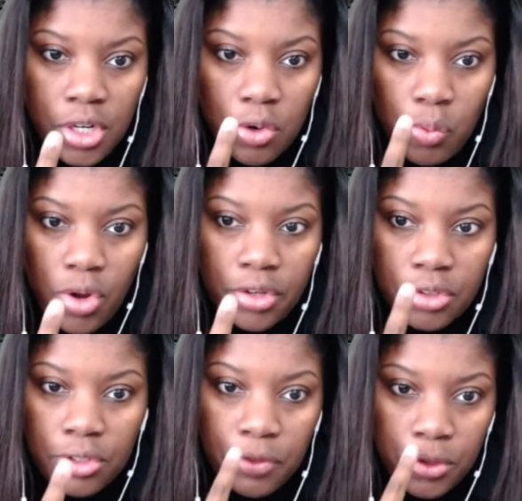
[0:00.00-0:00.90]
or one
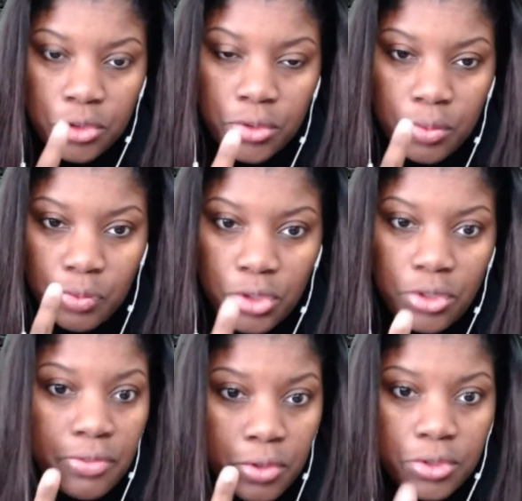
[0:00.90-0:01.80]

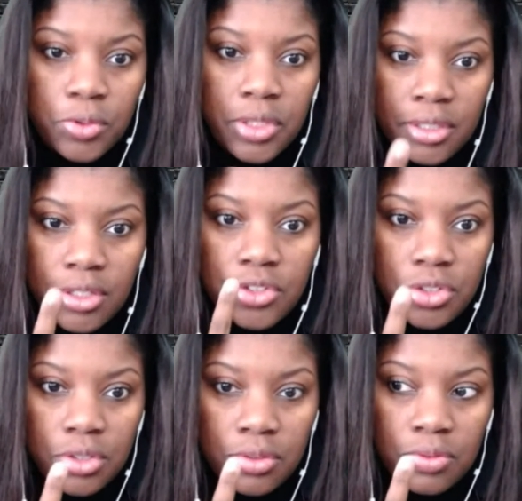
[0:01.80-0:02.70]
universal
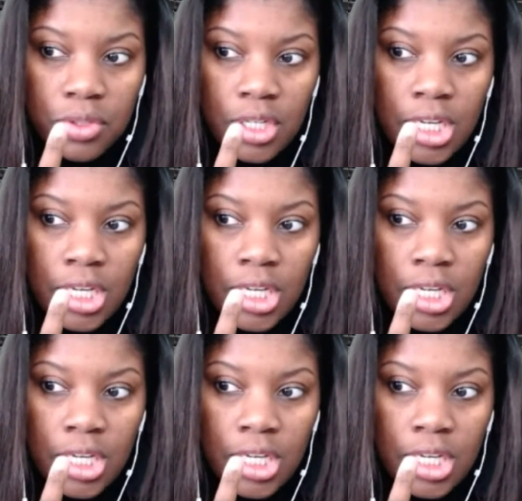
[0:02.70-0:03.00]
initiative,